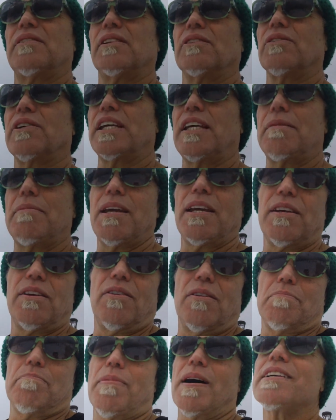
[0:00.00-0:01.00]
leukemia
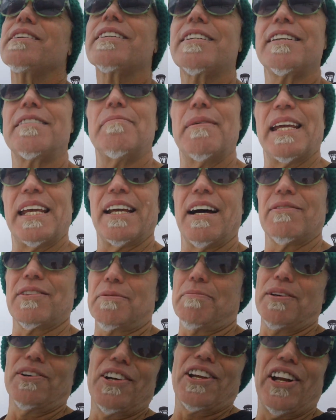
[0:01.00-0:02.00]
unit busted me. I was
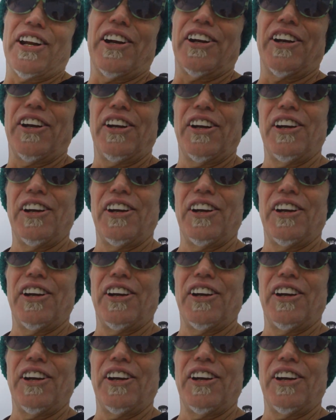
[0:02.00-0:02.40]
a millionaire.